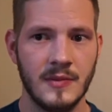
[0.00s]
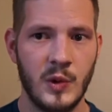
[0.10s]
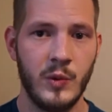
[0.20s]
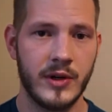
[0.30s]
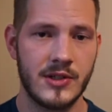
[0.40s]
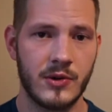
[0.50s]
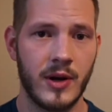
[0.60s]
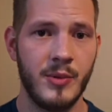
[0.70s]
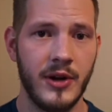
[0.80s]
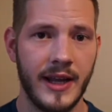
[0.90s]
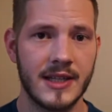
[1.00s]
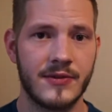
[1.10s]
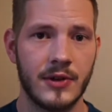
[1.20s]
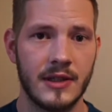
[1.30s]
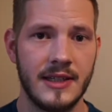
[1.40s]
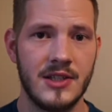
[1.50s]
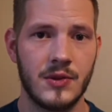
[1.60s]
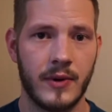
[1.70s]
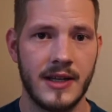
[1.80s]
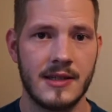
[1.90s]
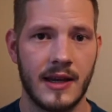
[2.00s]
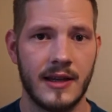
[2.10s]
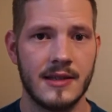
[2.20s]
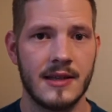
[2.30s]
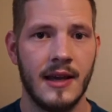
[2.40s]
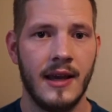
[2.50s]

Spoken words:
You want to scrub your hands for at least 20 seconds.